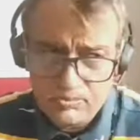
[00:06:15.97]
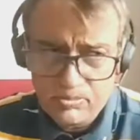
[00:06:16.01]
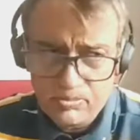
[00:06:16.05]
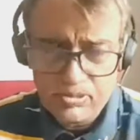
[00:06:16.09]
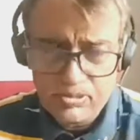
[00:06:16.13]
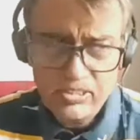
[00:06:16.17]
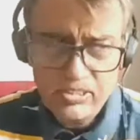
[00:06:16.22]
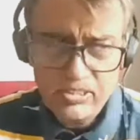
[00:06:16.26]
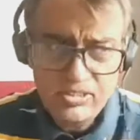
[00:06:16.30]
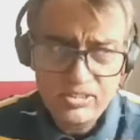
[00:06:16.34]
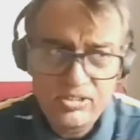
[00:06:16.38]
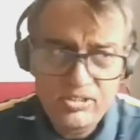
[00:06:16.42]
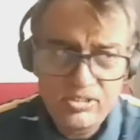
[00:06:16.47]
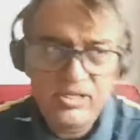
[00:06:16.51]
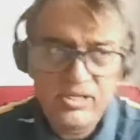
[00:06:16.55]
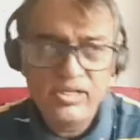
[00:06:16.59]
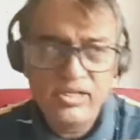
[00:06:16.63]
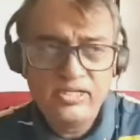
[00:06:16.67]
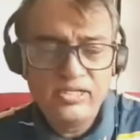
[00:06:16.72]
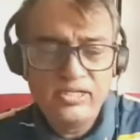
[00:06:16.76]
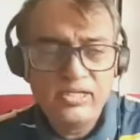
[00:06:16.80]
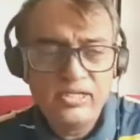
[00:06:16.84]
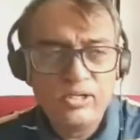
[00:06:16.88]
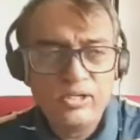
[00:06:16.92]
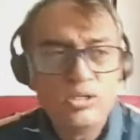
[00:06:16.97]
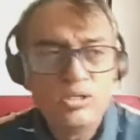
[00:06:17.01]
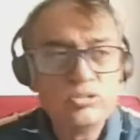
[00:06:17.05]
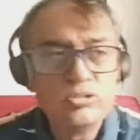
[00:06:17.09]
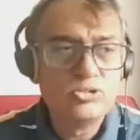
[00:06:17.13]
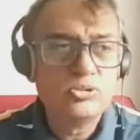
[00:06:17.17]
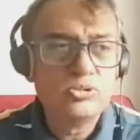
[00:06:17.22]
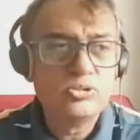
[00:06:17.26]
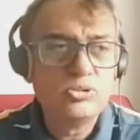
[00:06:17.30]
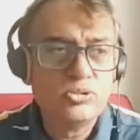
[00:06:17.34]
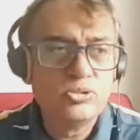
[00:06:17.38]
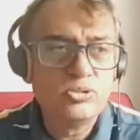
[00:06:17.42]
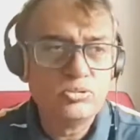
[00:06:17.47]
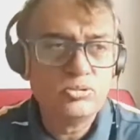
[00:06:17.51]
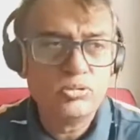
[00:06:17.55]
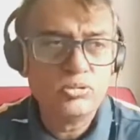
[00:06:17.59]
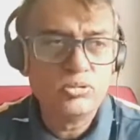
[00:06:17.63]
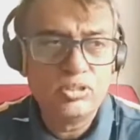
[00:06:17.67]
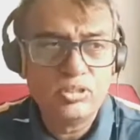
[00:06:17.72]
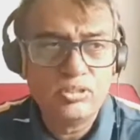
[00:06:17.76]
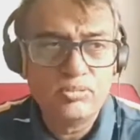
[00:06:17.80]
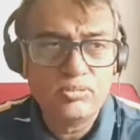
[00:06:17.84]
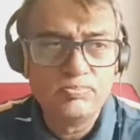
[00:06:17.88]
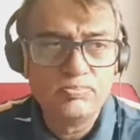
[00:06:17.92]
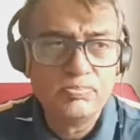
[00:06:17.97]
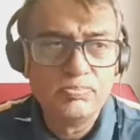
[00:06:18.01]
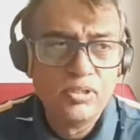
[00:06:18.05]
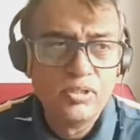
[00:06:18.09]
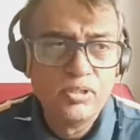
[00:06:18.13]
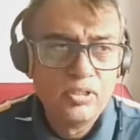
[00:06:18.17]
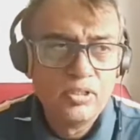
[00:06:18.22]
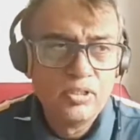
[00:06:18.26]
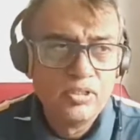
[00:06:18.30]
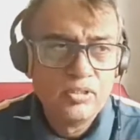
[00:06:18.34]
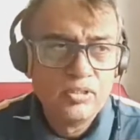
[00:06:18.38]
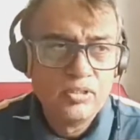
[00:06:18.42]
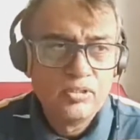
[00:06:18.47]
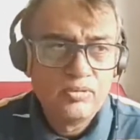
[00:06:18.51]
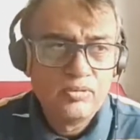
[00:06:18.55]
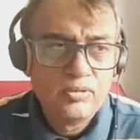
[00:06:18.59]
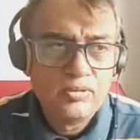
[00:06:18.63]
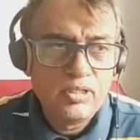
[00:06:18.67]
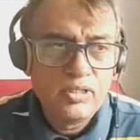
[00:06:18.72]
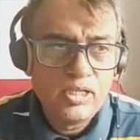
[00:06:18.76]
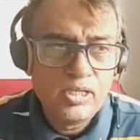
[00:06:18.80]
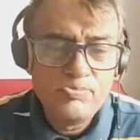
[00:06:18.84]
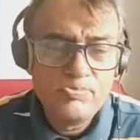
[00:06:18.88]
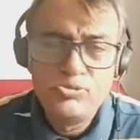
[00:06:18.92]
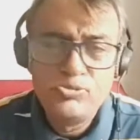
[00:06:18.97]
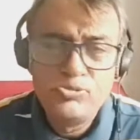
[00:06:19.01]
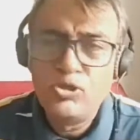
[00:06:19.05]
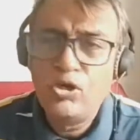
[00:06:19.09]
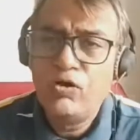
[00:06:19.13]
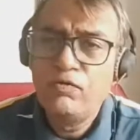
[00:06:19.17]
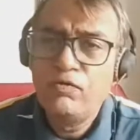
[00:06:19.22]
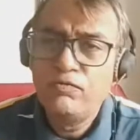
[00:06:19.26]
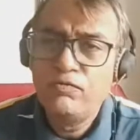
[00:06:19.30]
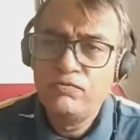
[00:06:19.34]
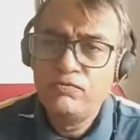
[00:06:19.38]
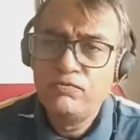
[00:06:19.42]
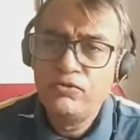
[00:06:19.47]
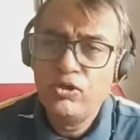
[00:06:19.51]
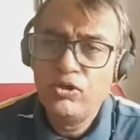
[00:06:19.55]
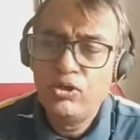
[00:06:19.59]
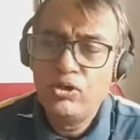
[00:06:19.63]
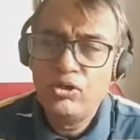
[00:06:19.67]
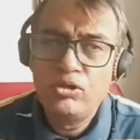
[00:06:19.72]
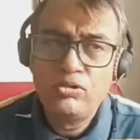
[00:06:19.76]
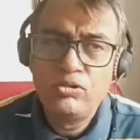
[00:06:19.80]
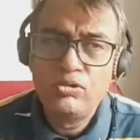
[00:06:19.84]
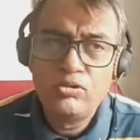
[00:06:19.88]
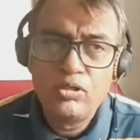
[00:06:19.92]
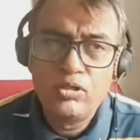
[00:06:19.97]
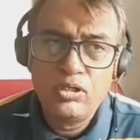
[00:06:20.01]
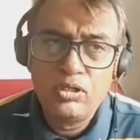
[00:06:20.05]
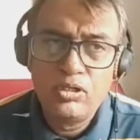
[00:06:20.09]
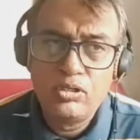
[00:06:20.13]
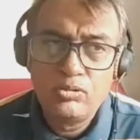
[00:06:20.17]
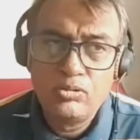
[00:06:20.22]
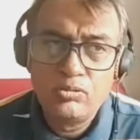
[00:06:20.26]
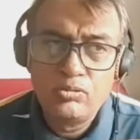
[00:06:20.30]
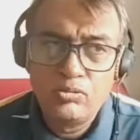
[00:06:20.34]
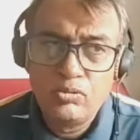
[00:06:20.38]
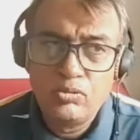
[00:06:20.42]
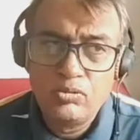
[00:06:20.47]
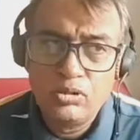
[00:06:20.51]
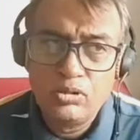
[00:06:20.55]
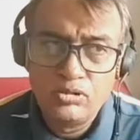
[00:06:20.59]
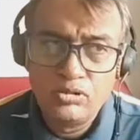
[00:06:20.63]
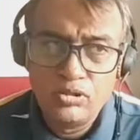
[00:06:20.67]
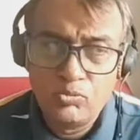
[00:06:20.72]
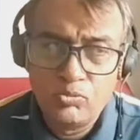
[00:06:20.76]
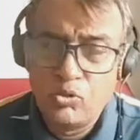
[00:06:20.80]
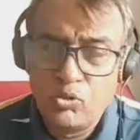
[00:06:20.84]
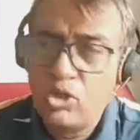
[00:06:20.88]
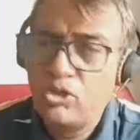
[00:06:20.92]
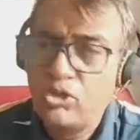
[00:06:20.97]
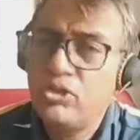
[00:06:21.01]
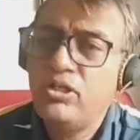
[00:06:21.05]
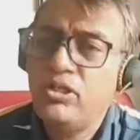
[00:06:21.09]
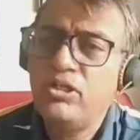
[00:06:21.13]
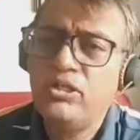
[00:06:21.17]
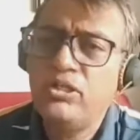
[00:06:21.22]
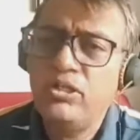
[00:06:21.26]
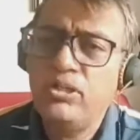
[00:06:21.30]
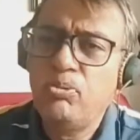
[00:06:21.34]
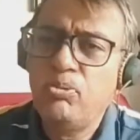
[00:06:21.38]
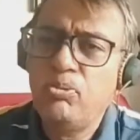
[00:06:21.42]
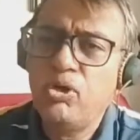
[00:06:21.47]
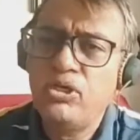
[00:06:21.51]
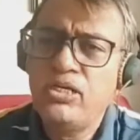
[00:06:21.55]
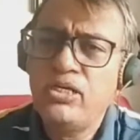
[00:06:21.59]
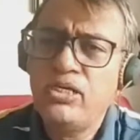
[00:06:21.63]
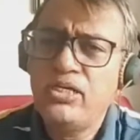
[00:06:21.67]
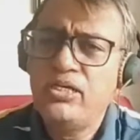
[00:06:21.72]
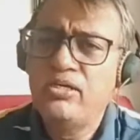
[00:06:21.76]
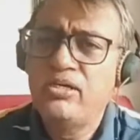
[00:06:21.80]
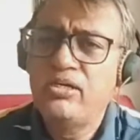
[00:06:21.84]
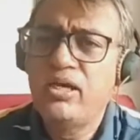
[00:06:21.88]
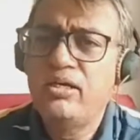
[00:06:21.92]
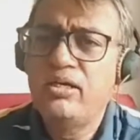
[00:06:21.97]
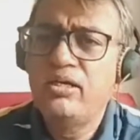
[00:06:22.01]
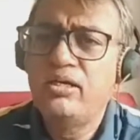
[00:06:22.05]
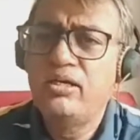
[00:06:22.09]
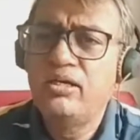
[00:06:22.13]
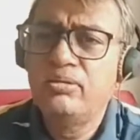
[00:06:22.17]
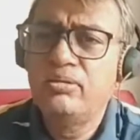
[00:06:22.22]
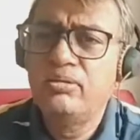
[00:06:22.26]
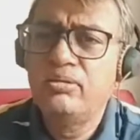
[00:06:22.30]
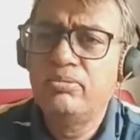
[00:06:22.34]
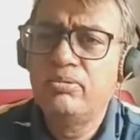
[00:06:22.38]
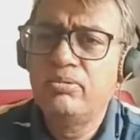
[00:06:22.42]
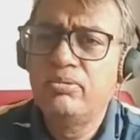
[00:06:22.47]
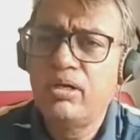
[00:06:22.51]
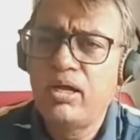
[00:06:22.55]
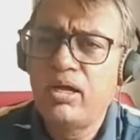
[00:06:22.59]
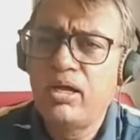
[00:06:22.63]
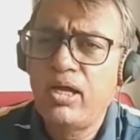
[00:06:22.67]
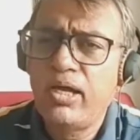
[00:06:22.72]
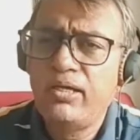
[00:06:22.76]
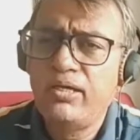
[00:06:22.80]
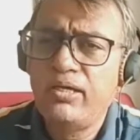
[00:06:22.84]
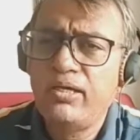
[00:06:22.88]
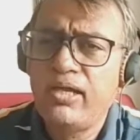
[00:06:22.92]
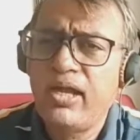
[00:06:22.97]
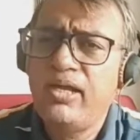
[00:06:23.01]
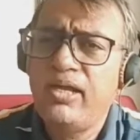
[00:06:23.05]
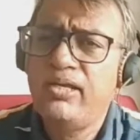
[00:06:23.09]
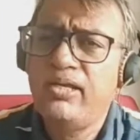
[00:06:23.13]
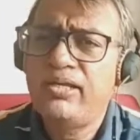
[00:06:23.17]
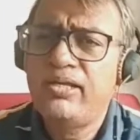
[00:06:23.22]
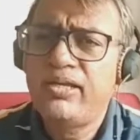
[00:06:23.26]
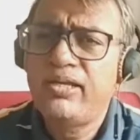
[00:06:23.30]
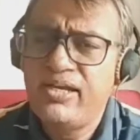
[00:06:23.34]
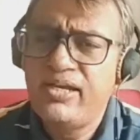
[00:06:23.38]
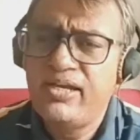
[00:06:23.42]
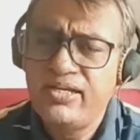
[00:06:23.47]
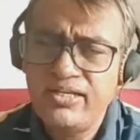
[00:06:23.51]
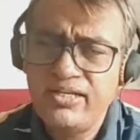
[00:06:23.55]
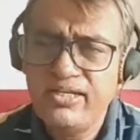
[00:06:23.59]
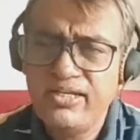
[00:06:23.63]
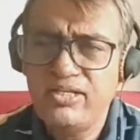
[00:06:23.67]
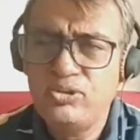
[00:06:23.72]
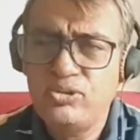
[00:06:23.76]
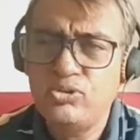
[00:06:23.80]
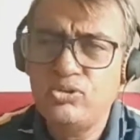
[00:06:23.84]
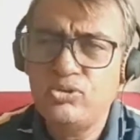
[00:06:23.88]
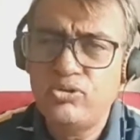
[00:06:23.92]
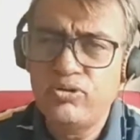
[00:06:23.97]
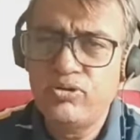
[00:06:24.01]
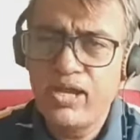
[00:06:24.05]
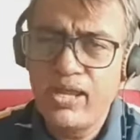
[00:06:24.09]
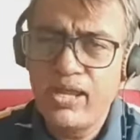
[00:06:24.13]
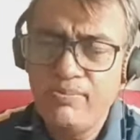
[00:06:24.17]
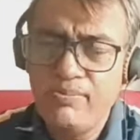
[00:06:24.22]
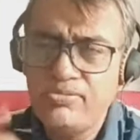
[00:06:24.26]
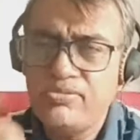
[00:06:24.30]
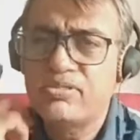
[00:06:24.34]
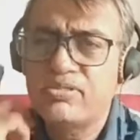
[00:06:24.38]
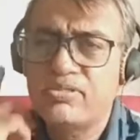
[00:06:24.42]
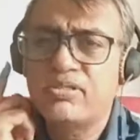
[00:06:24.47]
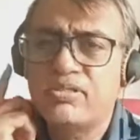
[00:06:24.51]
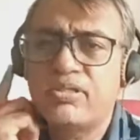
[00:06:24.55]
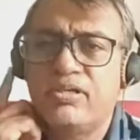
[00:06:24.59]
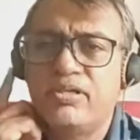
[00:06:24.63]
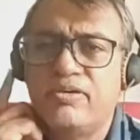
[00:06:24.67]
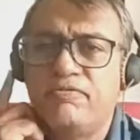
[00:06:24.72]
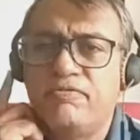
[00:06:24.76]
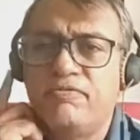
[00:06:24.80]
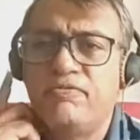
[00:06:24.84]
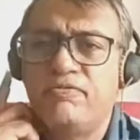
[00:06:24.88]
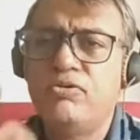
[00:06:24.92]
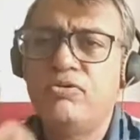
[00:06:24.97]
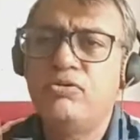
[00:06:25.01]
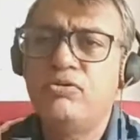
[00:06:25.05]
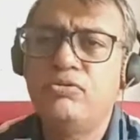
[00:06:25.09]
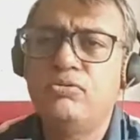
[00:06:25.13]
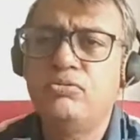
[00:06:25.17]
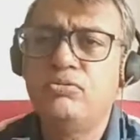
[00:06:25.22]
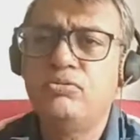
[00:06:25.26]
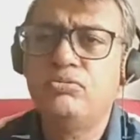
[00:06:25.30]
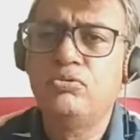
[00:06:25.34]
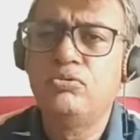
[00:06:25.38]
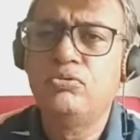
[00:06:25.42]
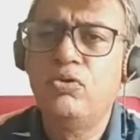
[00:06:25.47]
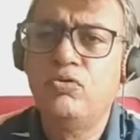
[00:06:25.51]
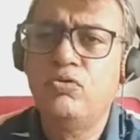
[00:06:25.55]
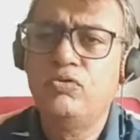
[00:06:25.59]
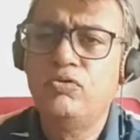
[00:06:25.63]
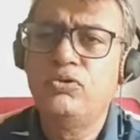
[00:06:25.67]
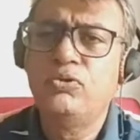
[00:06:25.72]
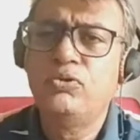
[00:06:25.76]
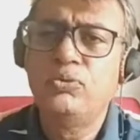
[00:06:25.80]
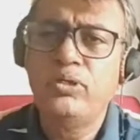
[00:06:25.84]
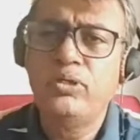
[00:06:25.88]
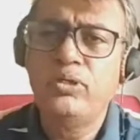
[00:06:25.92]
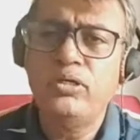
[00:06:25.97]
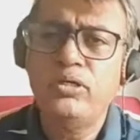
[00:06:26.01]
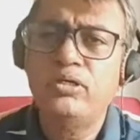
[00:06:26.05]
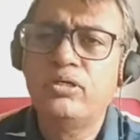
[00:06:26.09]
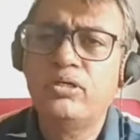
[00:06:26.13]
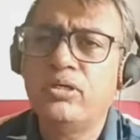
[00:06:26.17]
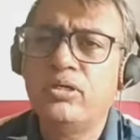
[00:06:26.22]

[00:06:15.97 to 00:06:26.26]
Does creatine also absorb your the water in the body, and can it lead to cramps if you overdo it?